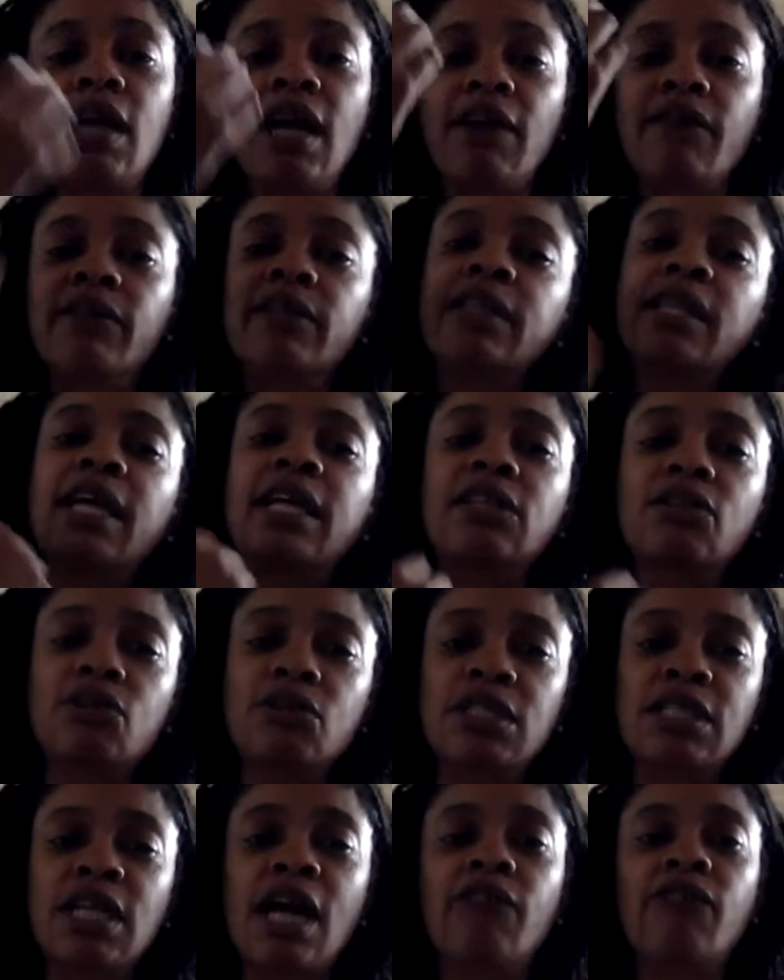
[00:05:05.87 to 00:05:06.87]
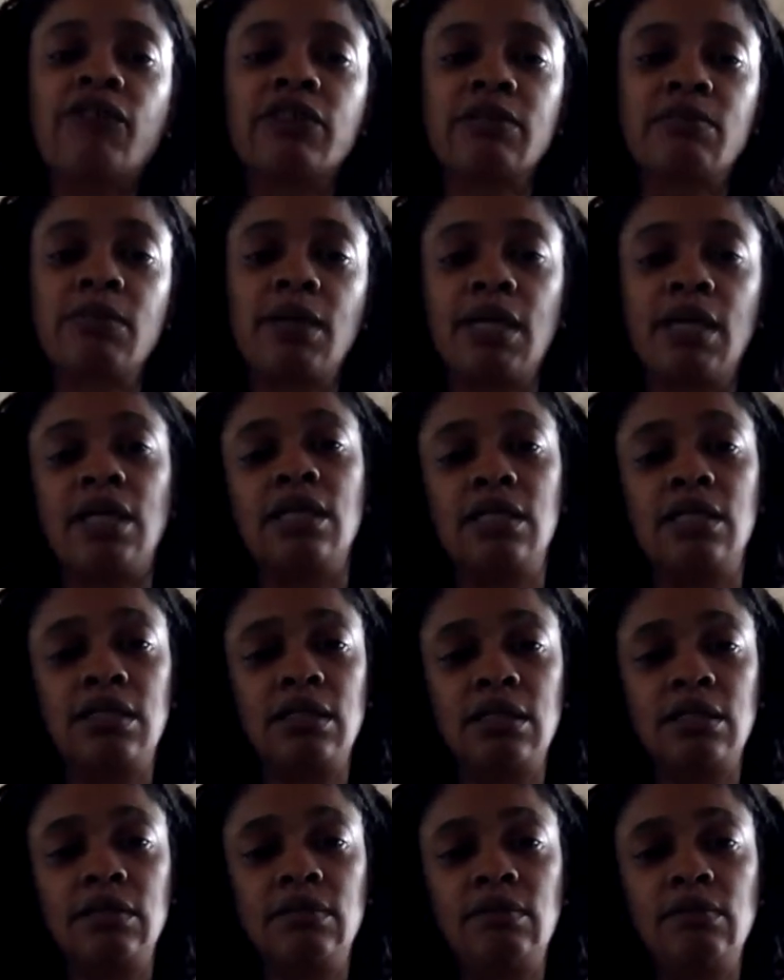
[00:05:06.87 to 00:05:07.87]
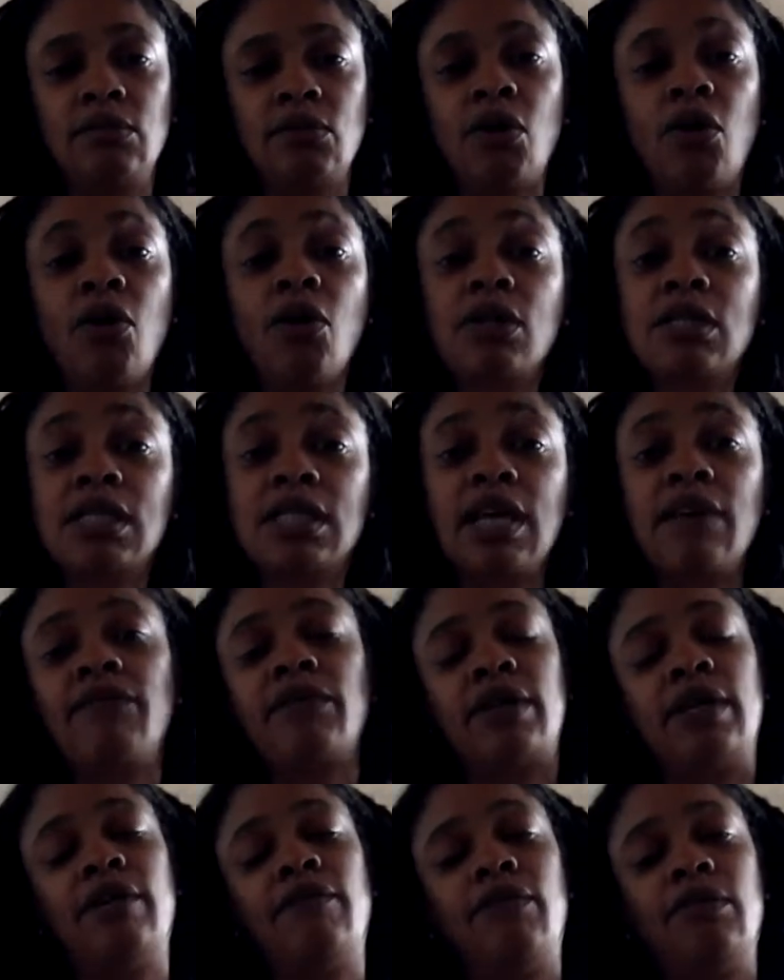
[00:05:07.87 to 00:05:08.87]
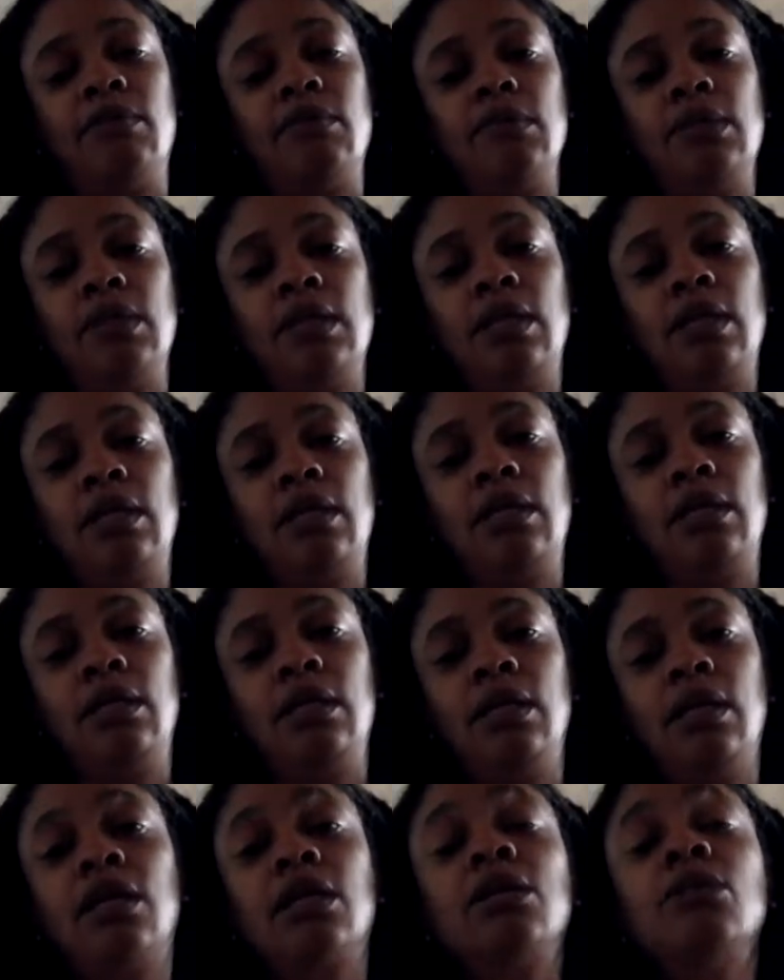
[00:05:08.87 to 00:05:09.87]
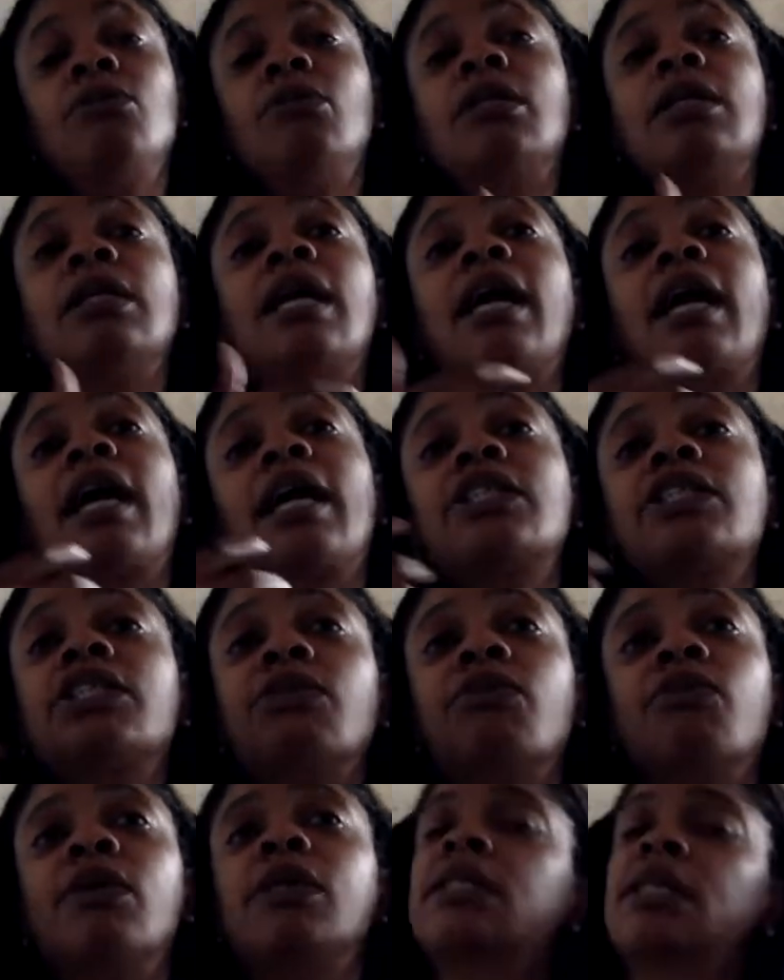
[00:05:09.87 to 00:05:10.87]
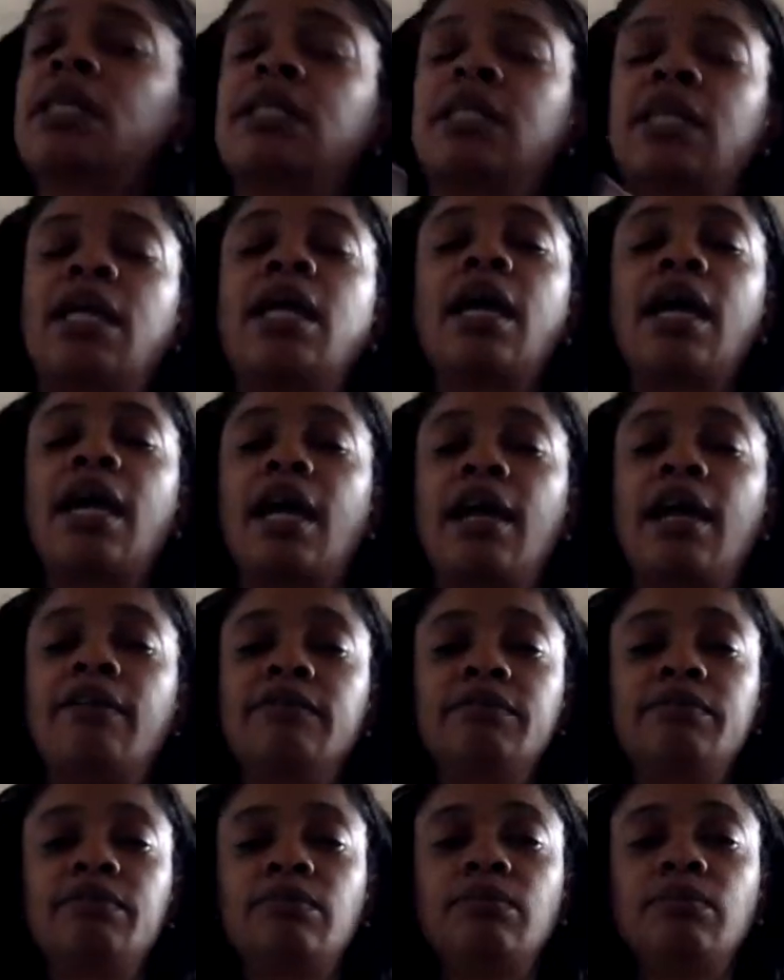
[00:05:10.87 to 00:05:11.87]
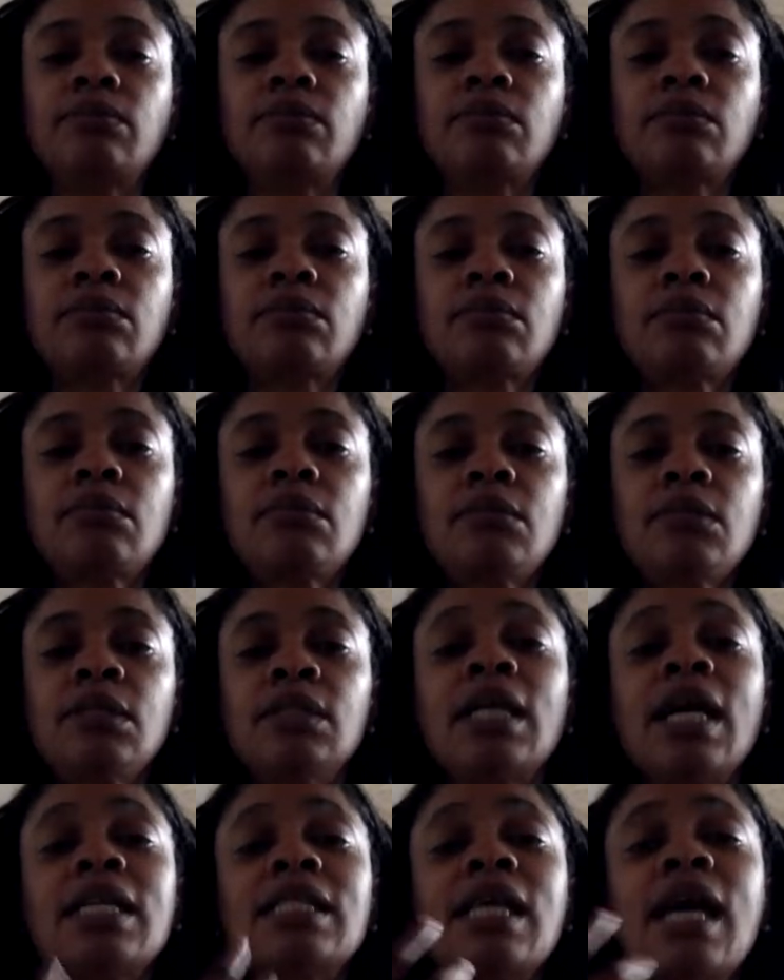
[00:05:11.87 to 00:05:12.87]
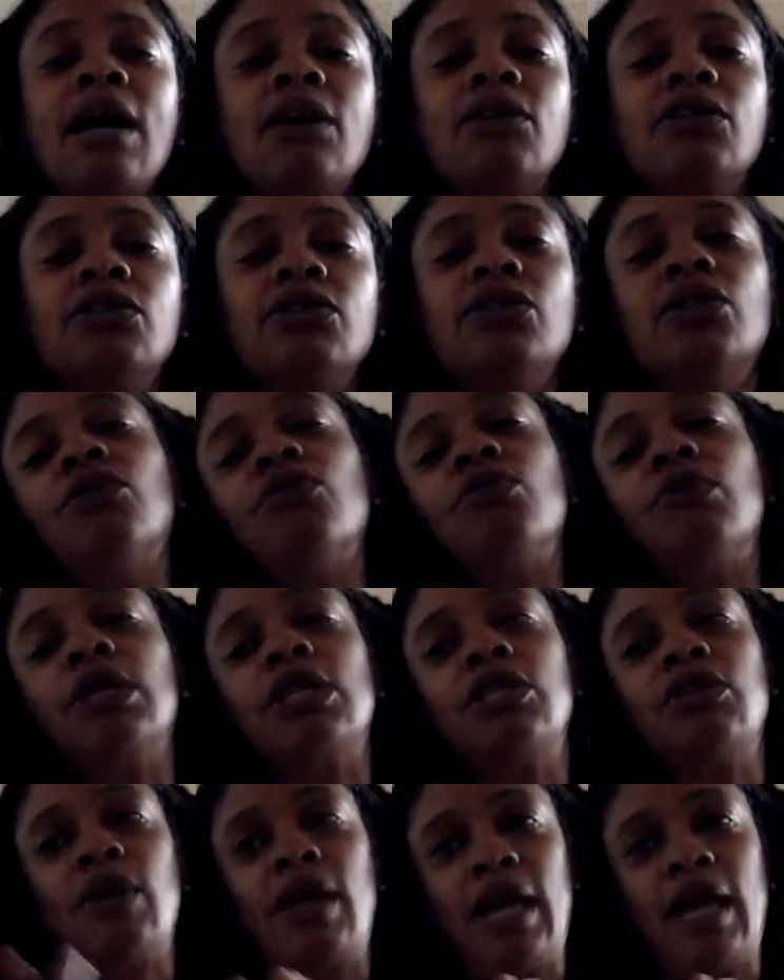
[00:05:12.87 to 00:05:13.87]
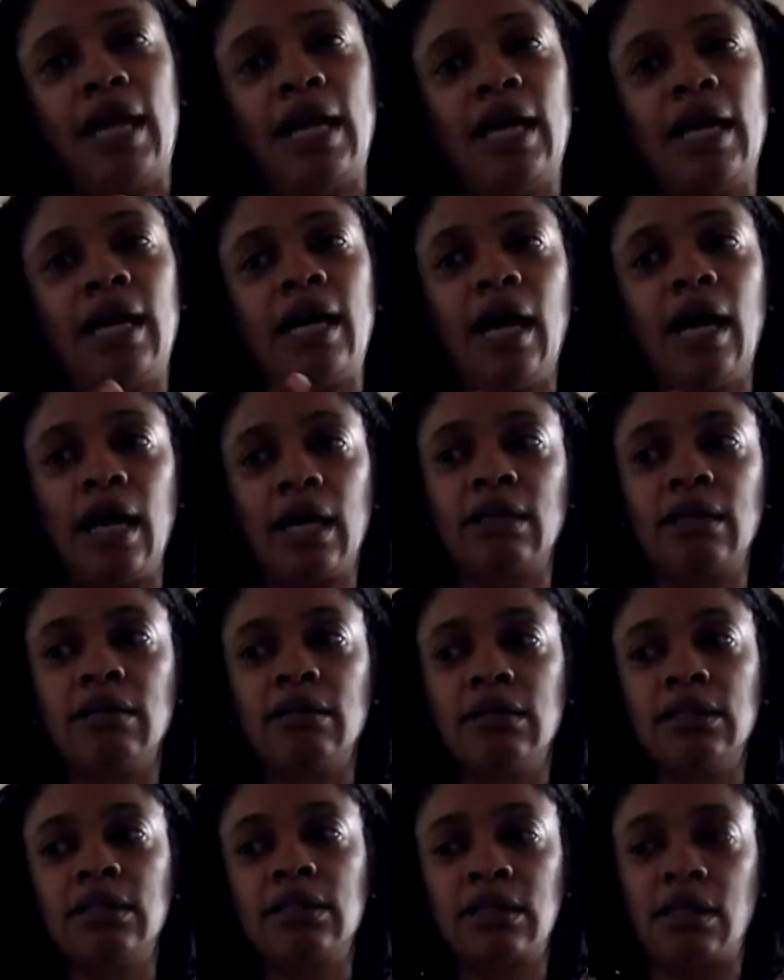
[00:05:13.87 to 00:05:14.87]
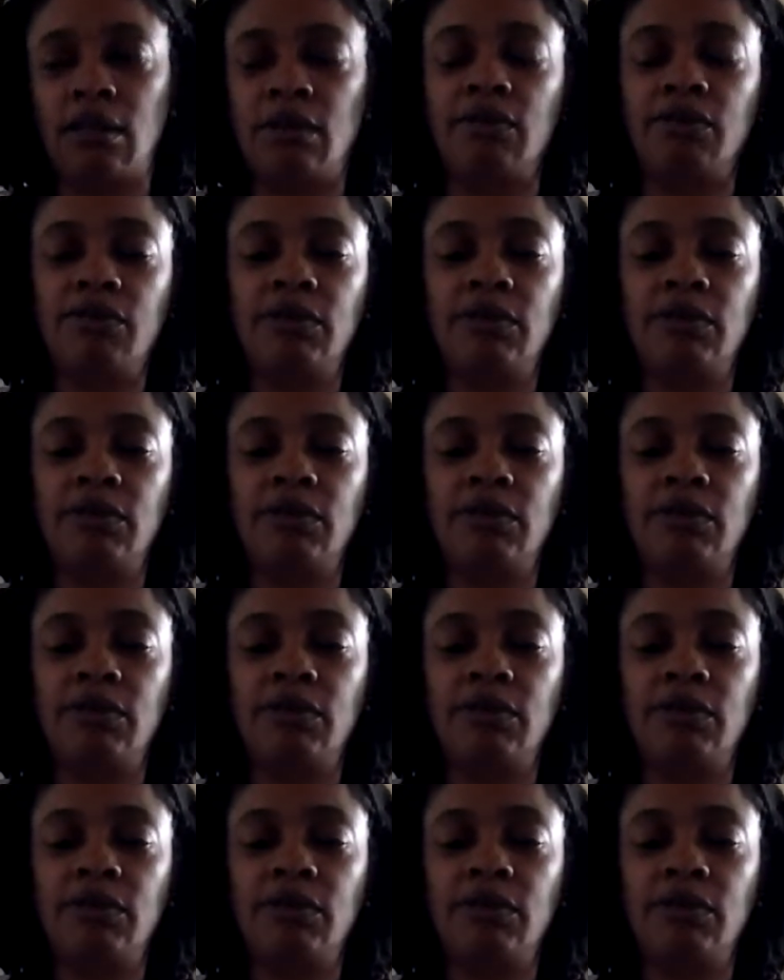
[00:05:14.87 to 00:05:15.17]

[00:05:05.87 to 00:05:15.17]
everything those chakras means. All 7 of them, including the extra ones that they have. That's how you know when you at a higher self